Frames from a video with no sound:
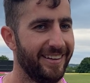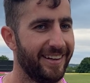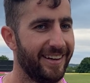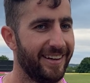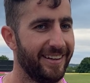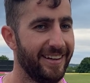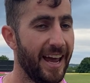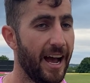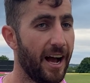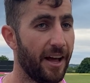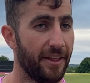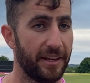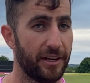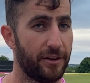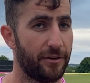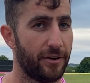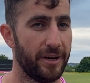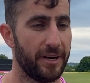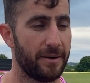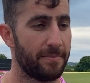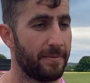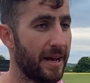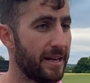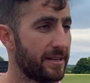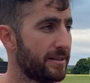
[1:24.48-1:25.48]
Yeah, I think
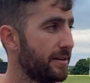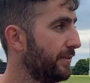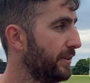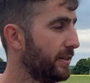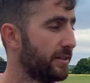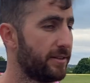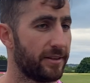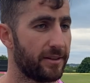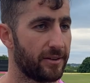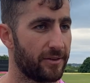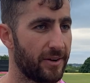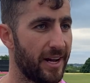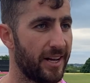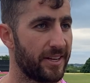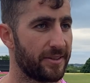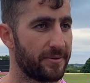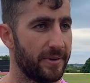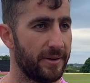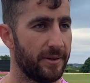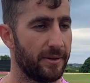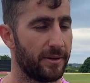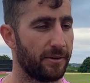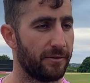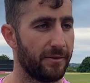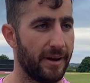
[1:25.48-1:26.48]
credit massively to the groundsman
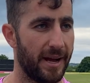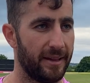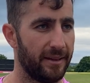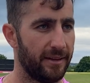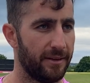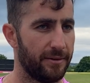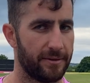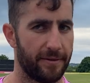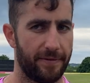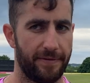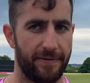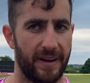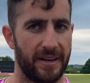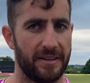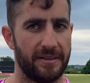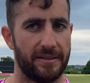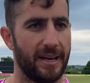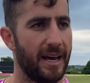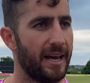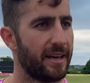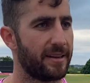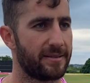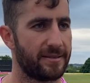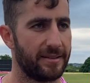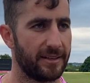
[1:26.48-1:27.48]
here at Radlett. It was a
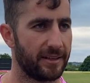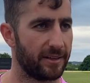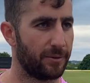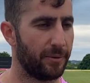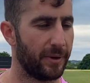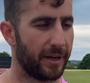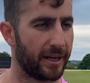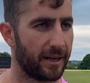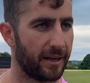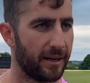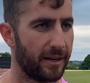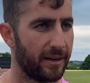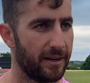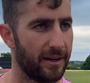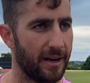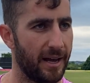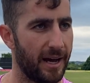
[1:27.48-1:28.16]
fantastic wicket.